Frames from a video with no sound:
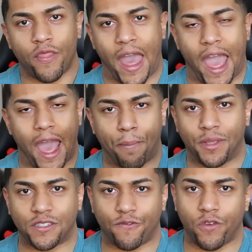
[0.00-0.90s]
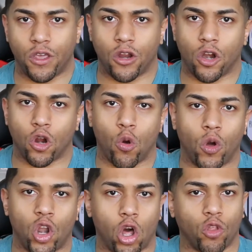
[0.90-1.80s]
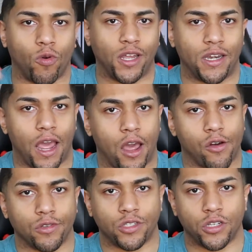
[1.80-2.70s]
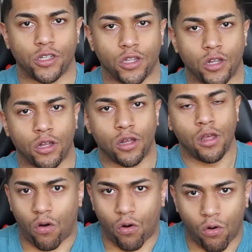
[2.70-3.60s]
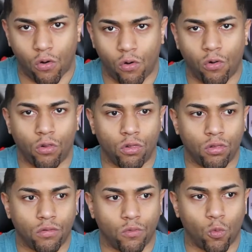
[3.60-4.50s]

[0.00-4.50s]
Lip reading: the atmosphere going all the way down to the whole